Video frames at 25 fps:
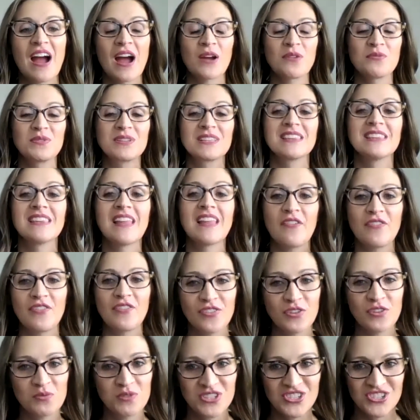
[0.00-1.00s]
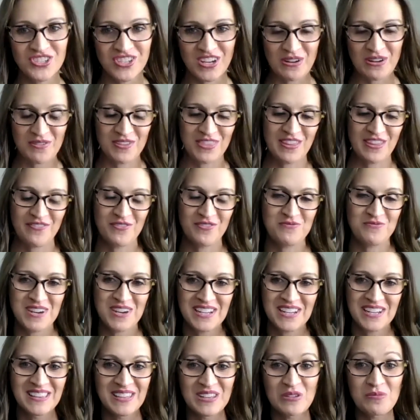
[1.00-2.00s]
I would love if you would share with
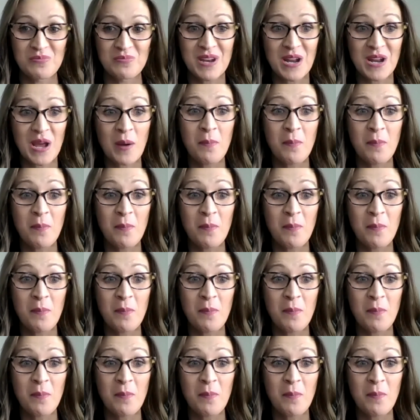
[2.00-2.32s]
everyone a little bit